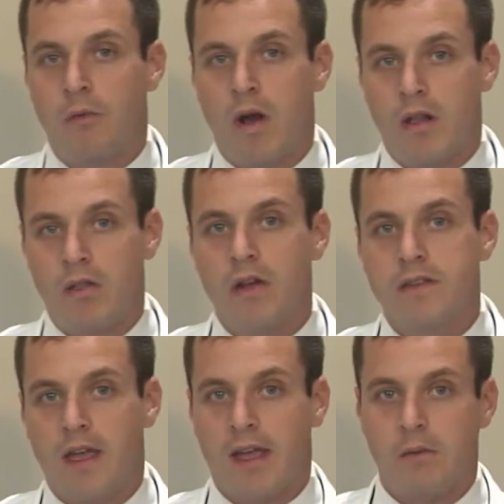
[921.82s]
and what it
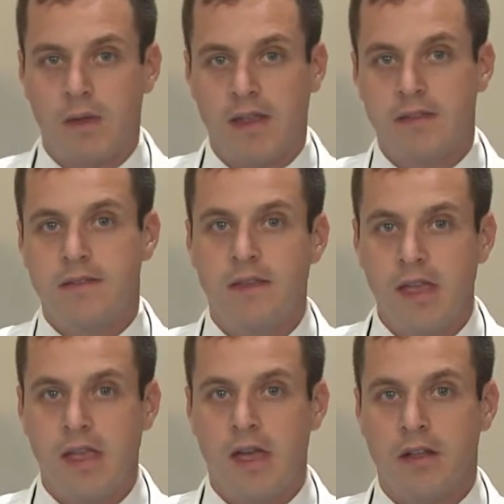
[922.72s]
looks like, and we can
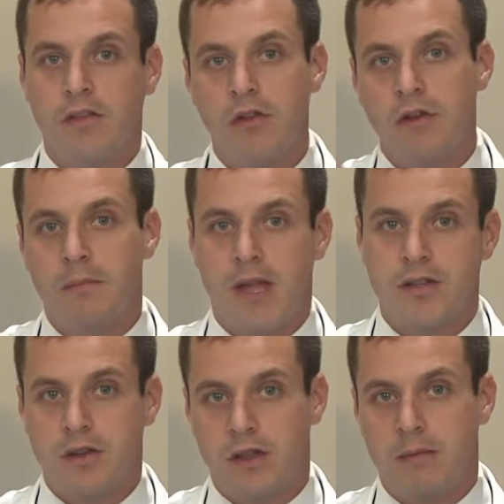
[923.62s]
see a
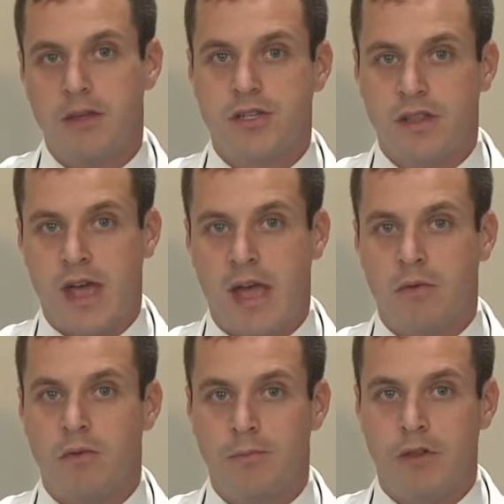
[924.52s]
two-dimensional image of that,
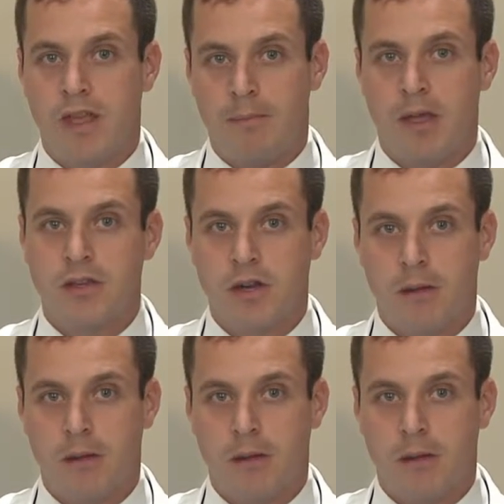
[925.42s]
and we'll put that picture